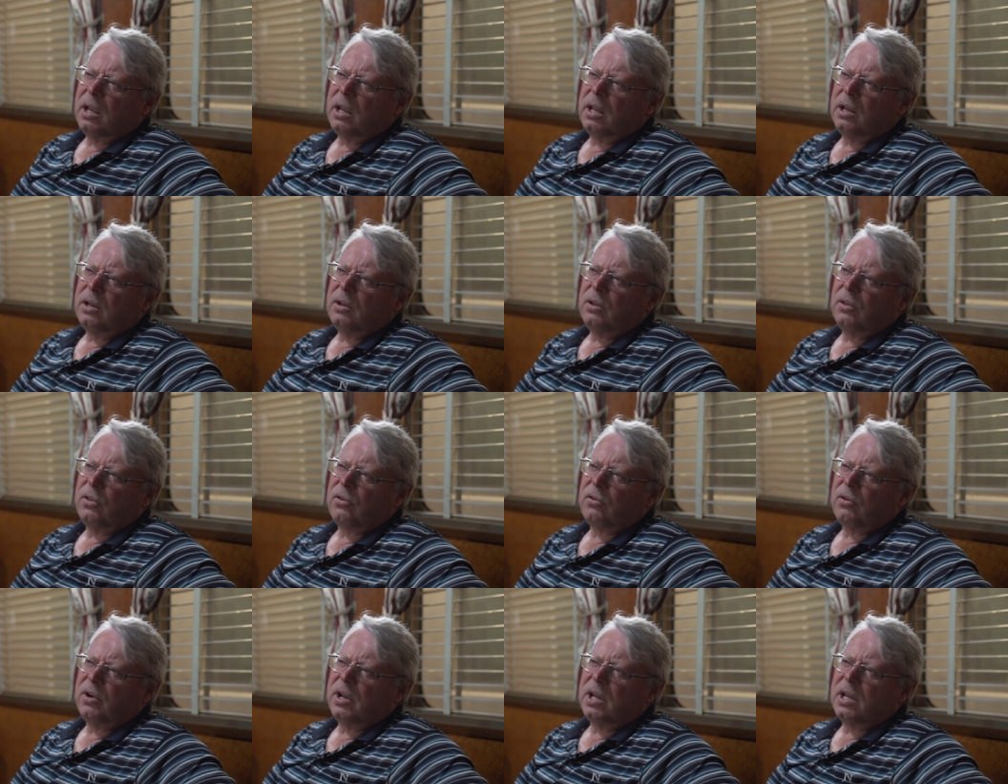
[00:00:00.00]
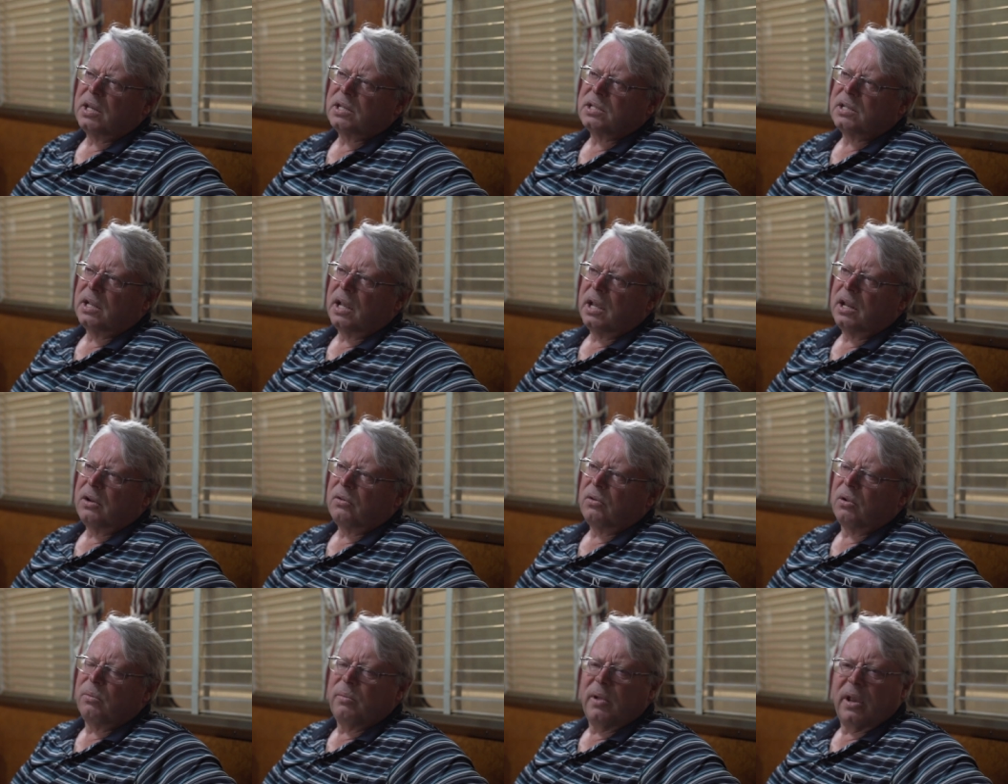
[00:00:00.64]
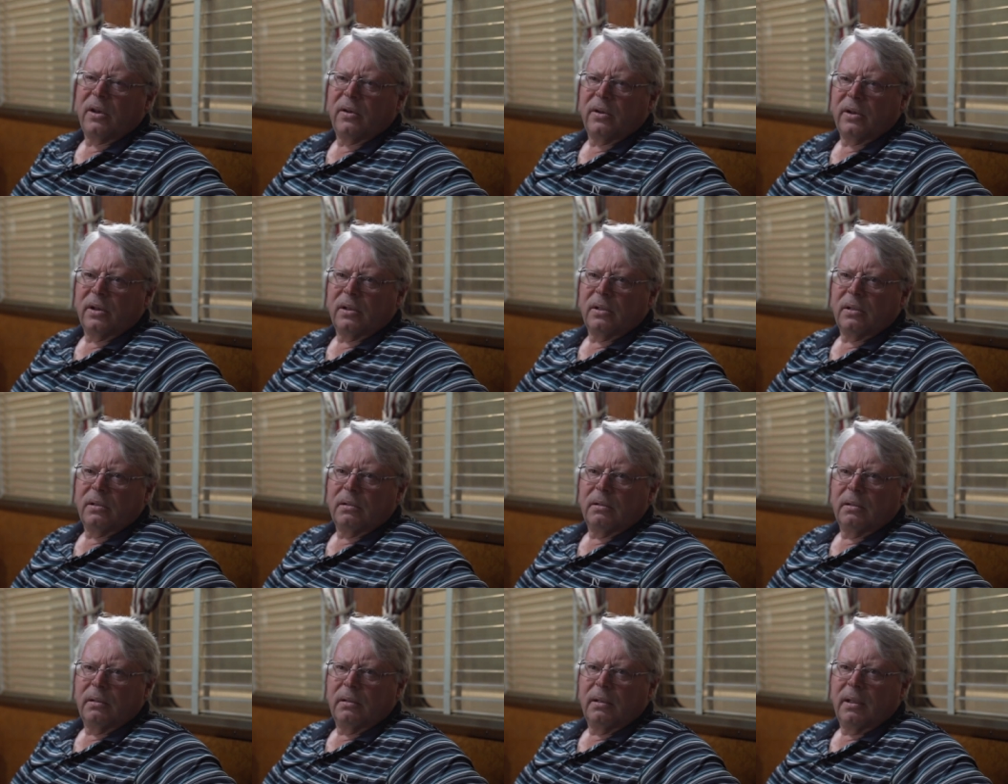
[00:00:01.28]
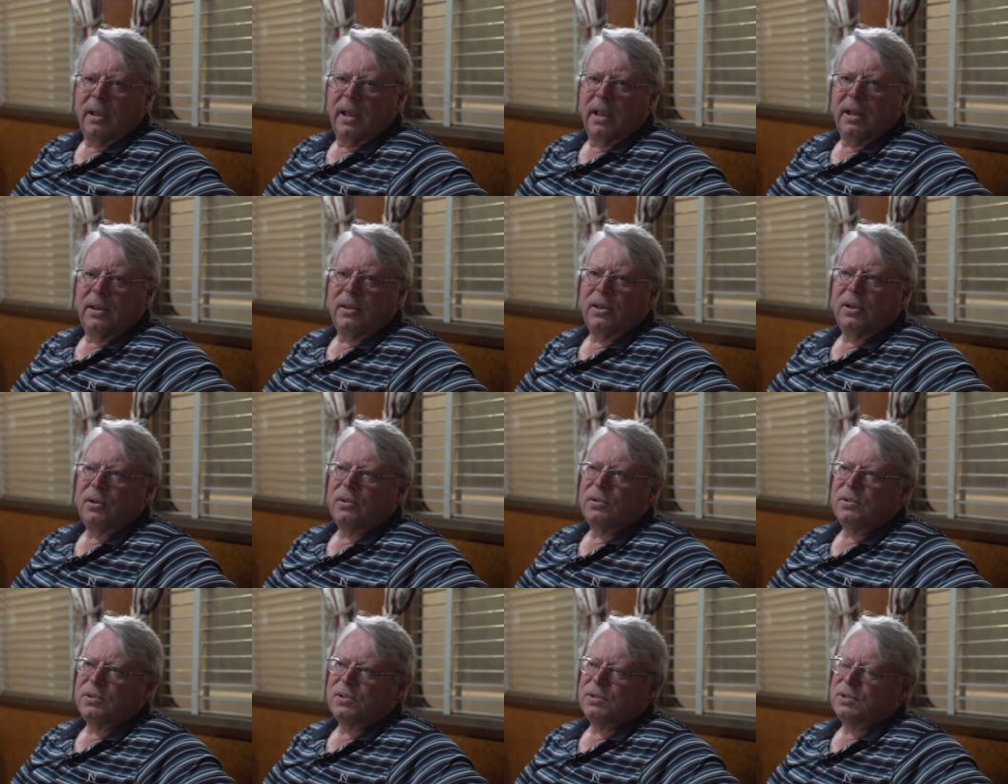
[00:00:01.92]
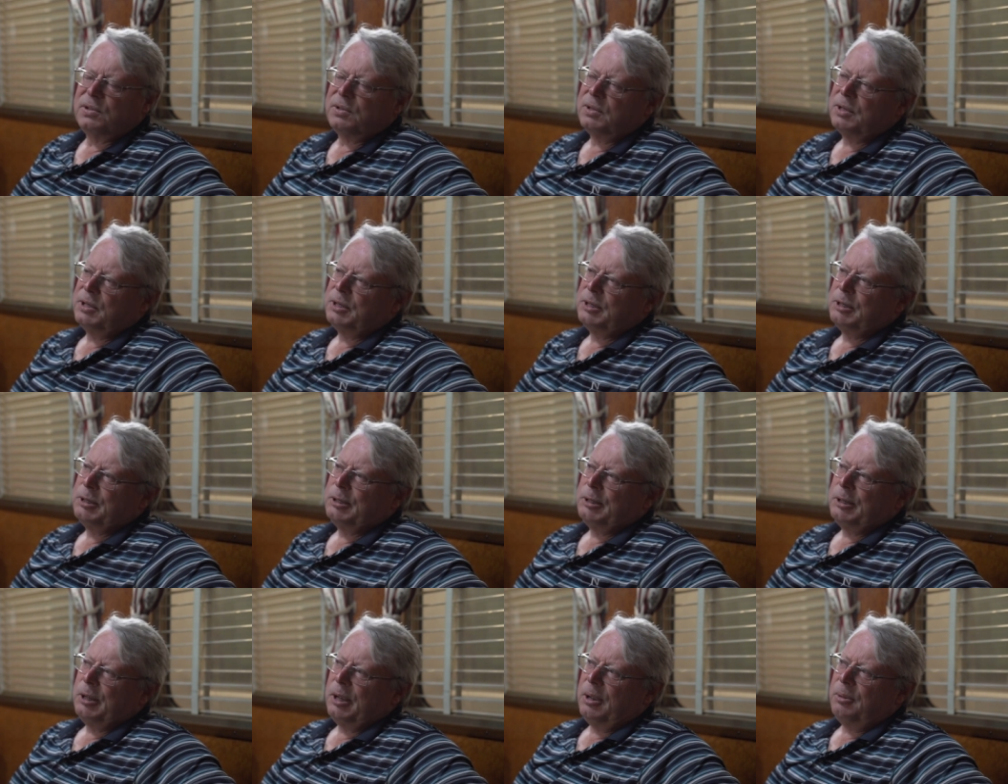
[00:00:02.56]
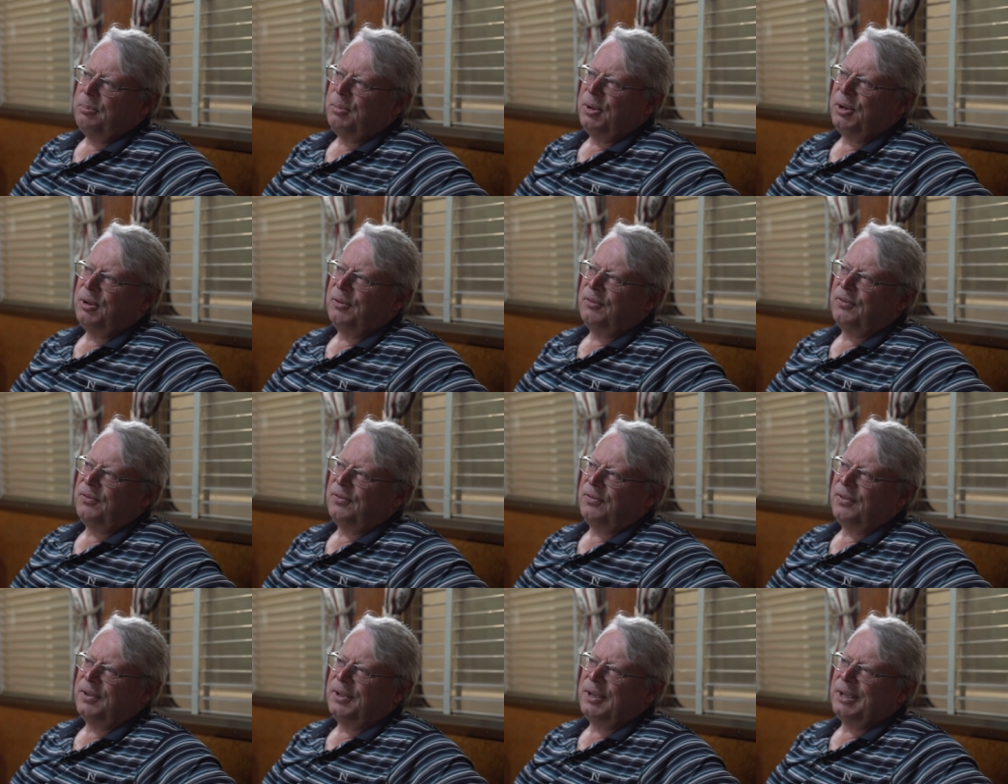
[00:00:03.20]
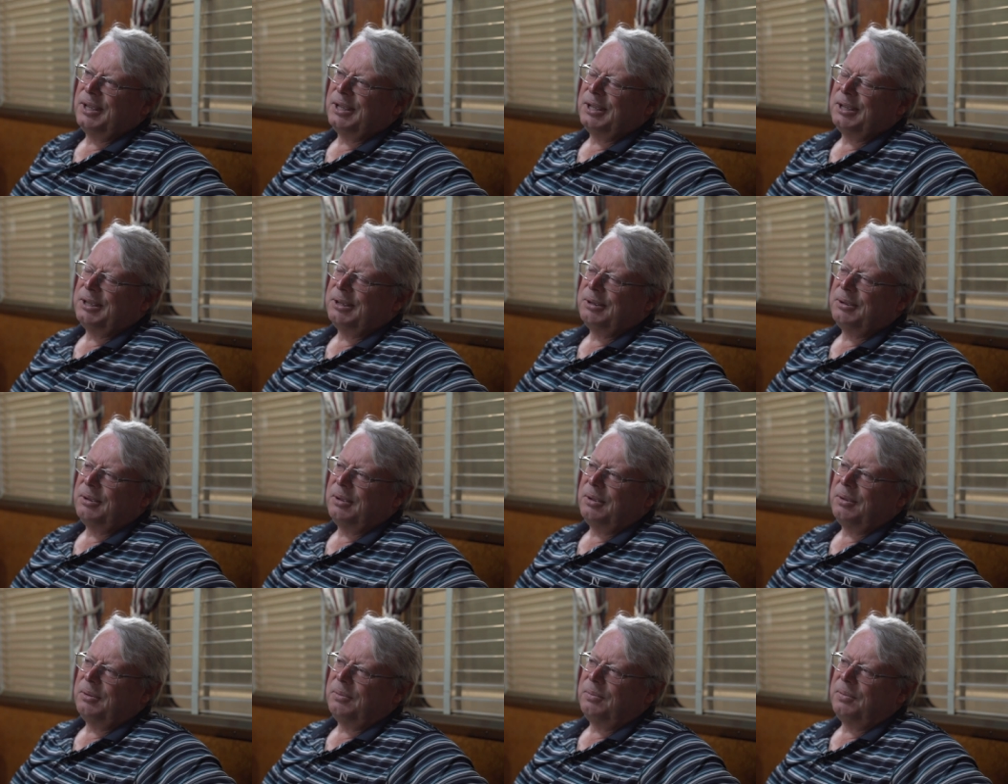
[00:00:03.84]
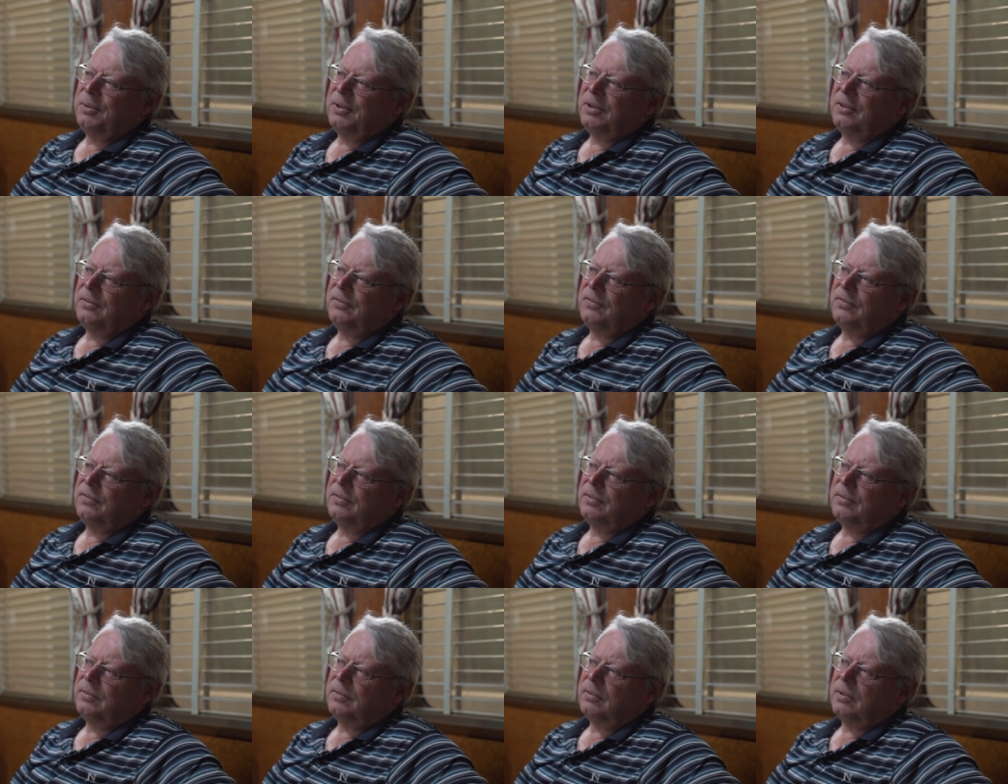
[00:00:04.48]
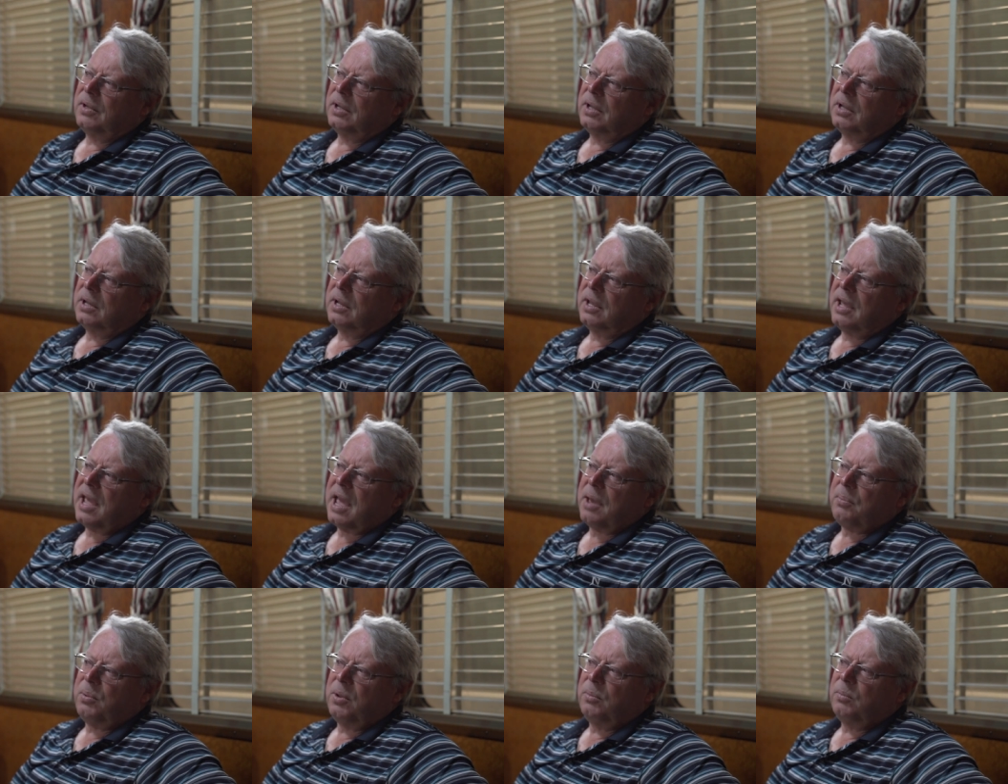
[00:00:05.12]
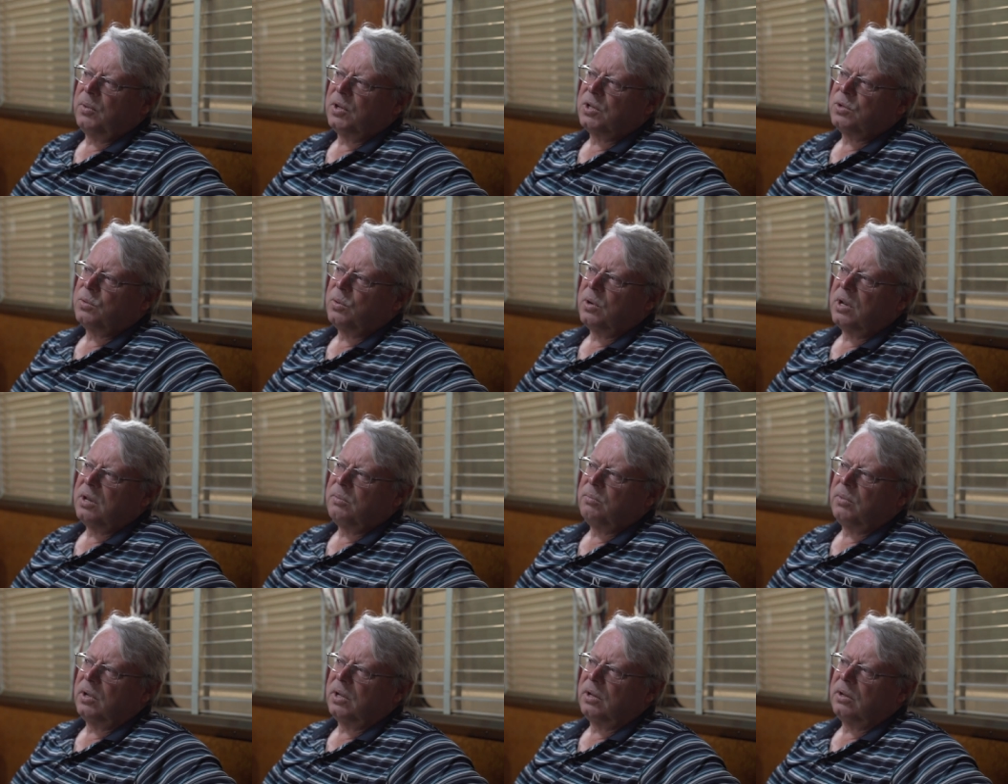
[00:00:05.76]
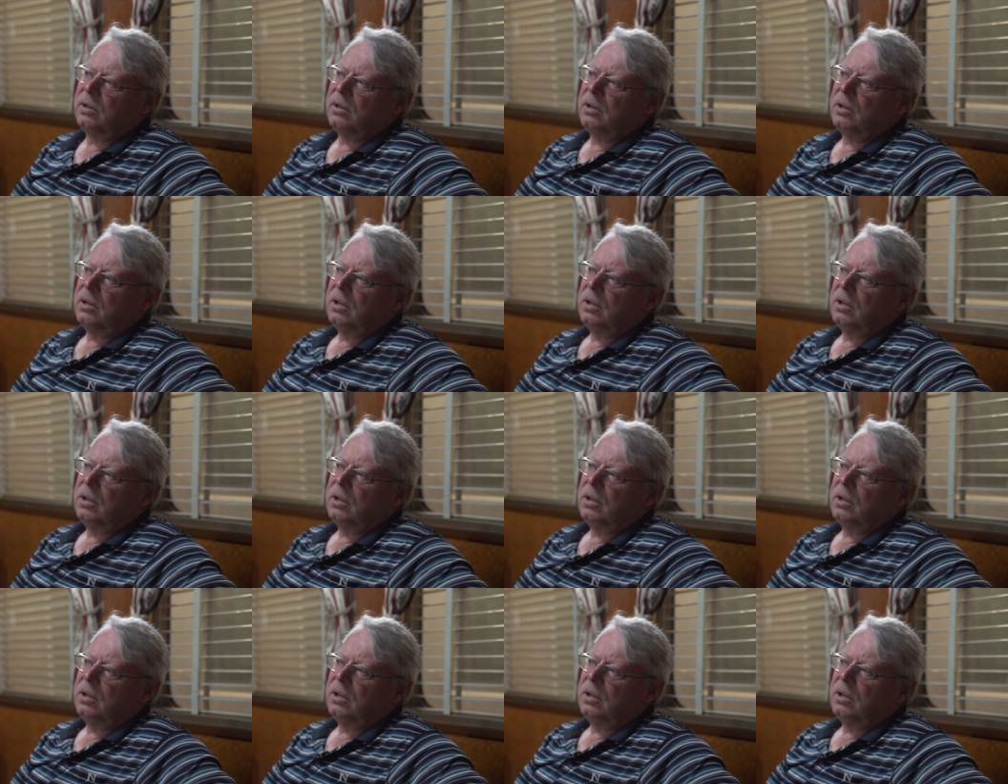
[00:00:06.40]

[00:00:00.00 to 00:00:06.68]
And three years later, I married her, and there was a bit of, uh, a bit of a uh, gap in between, but